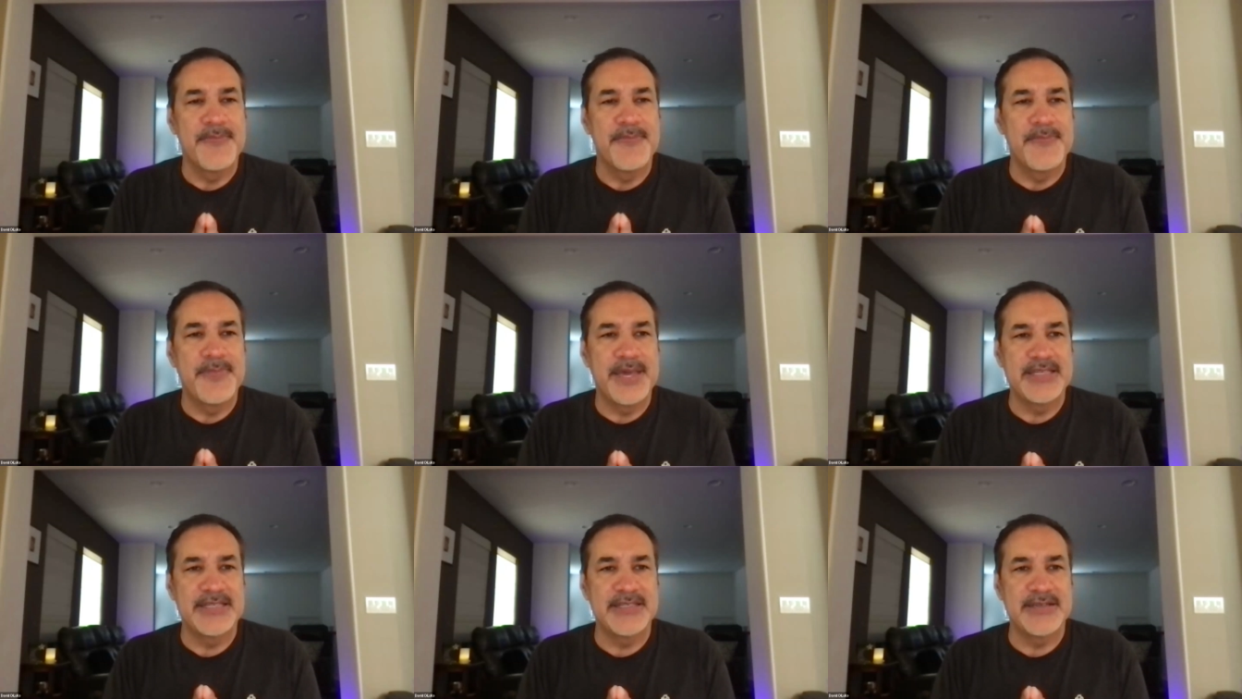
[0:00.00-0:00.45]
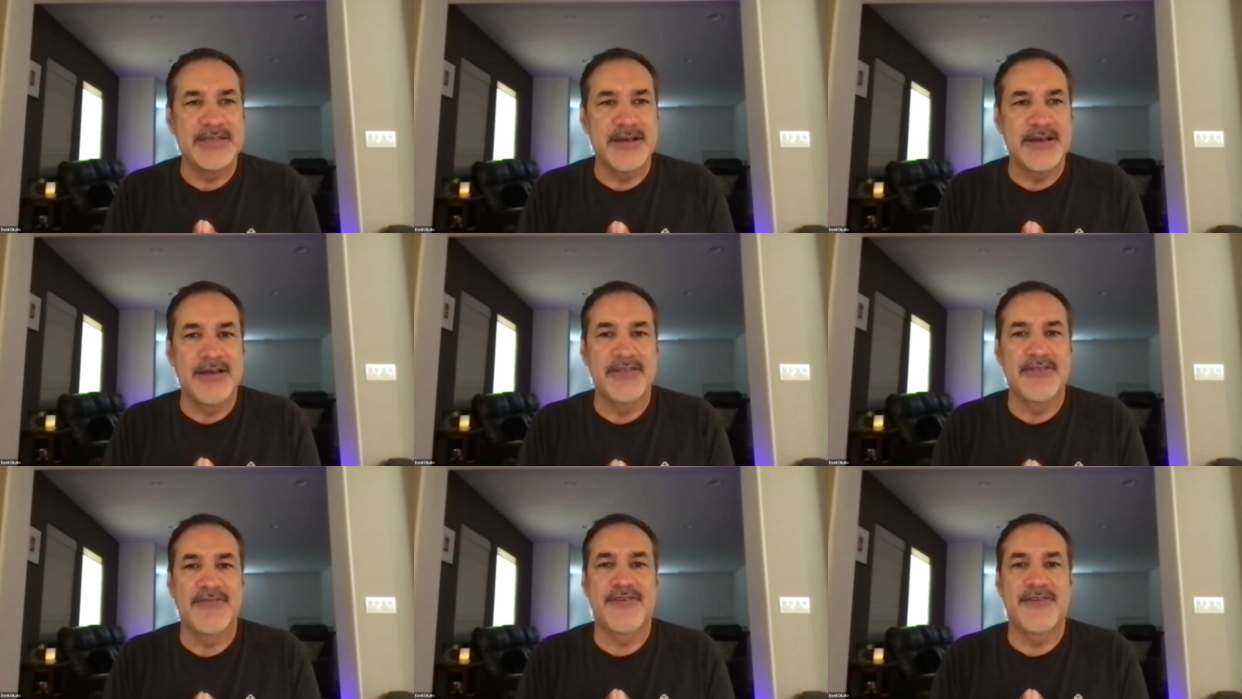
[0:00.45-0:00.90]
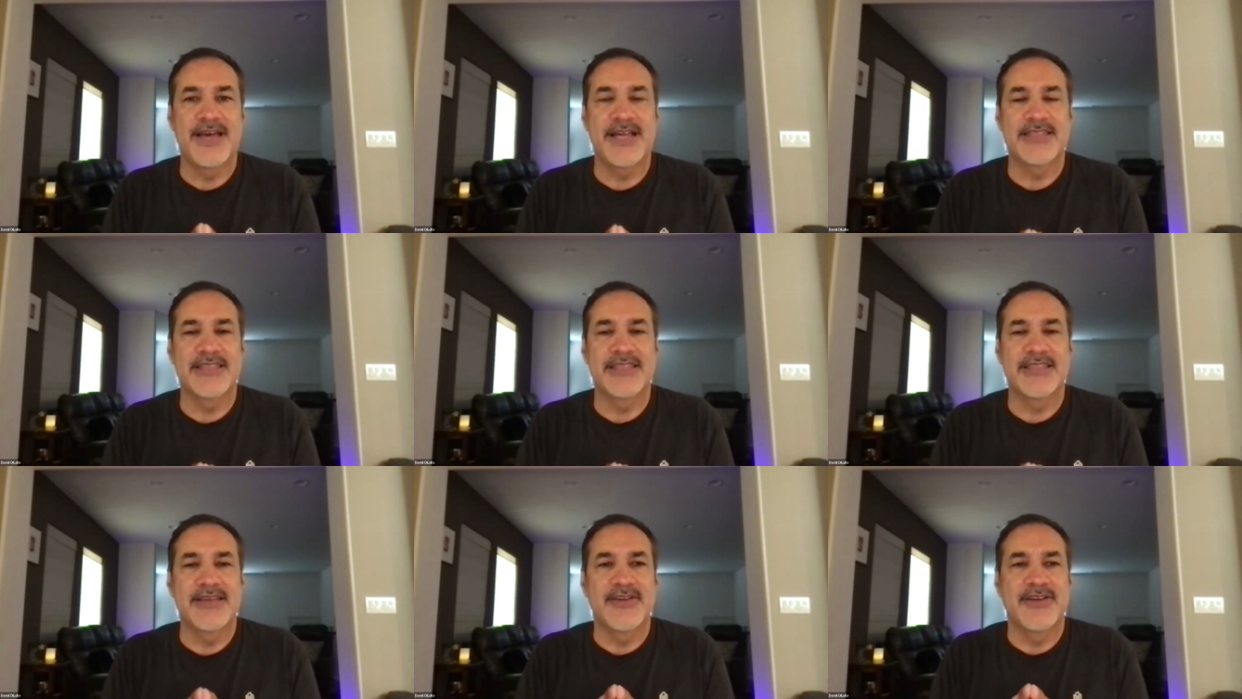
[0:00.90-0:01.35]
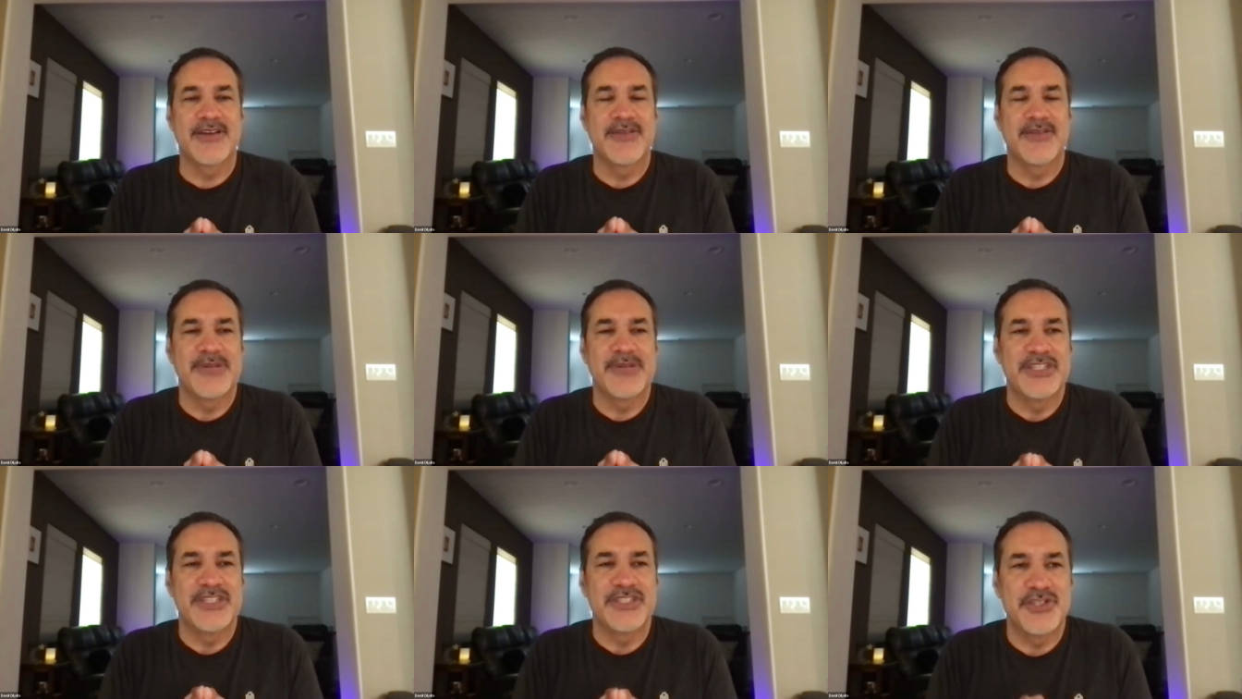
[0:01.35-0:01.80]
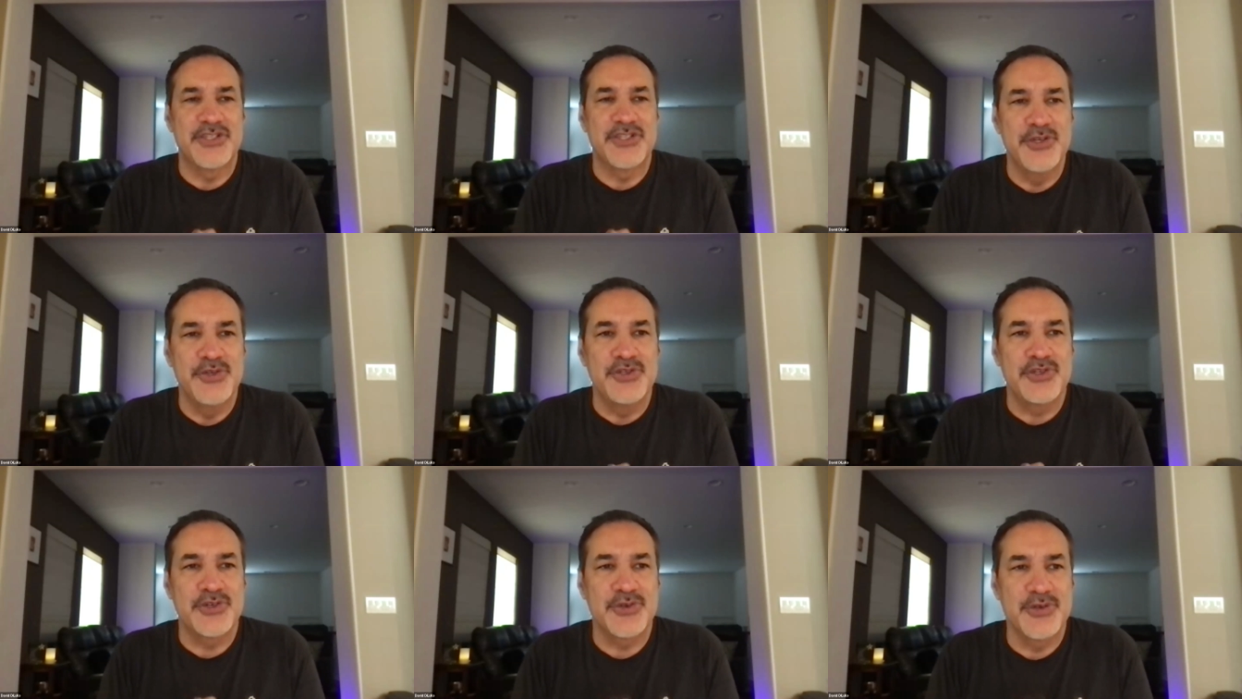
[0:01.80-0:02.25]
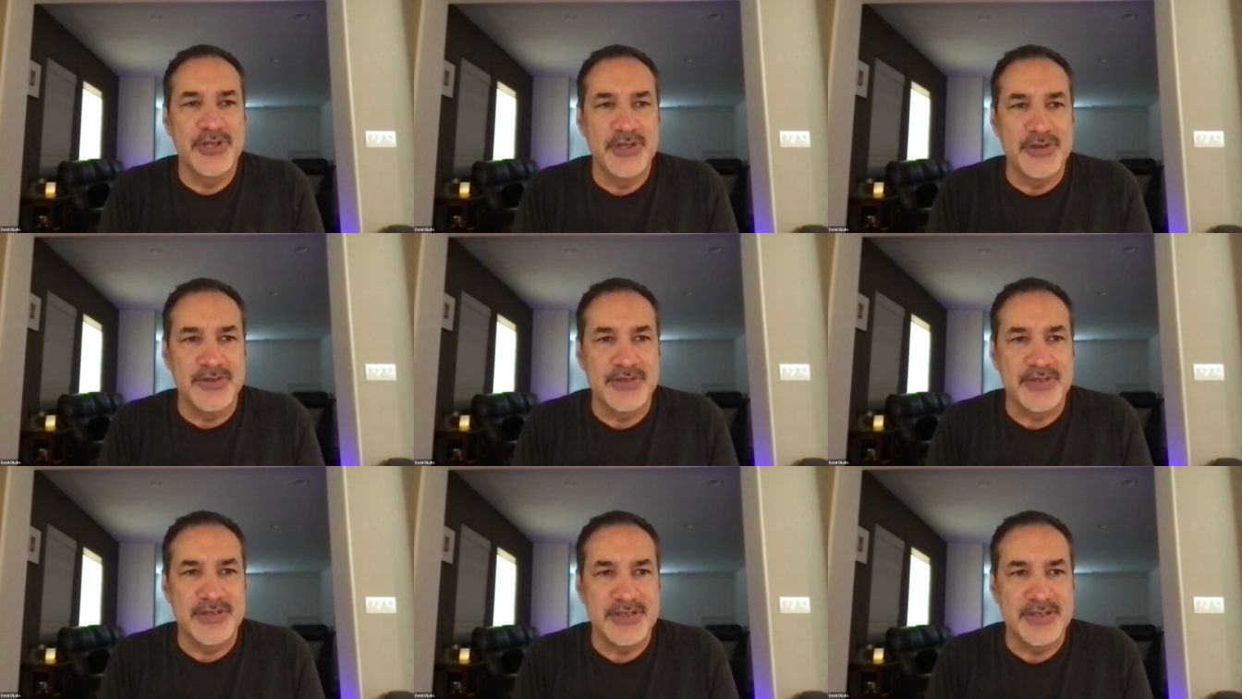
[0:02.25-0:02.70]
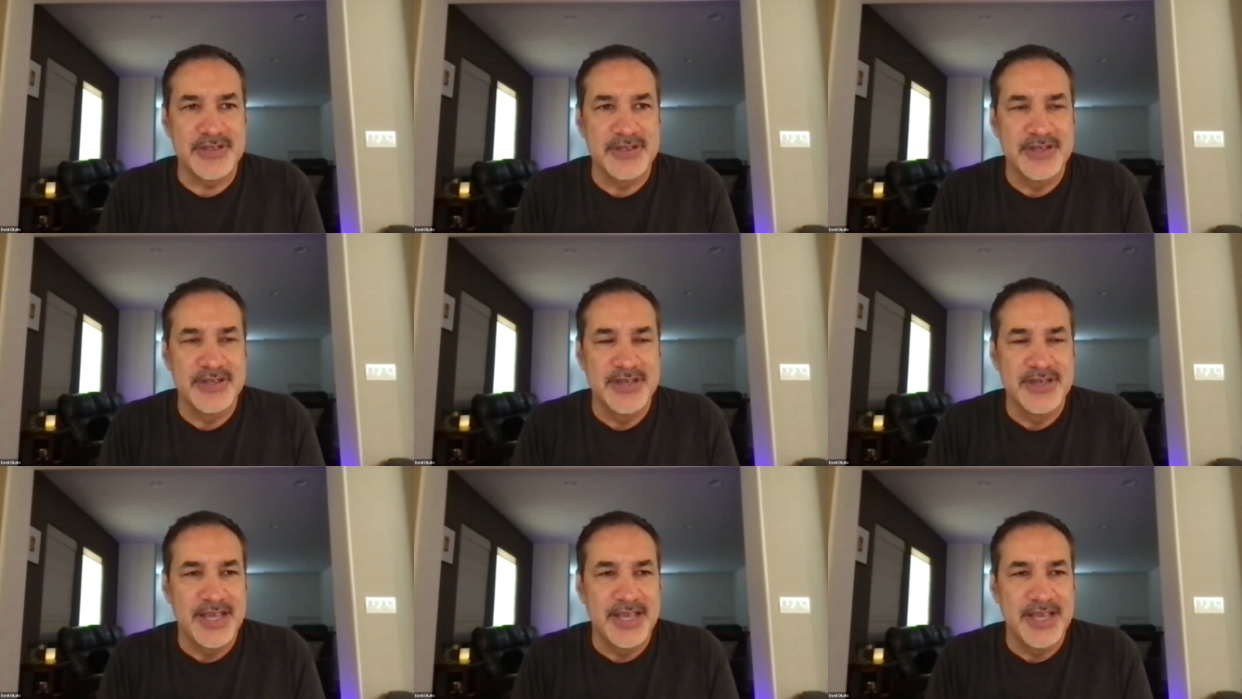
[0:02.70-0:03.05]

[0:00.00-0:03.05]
based on the fact that there can be two truths.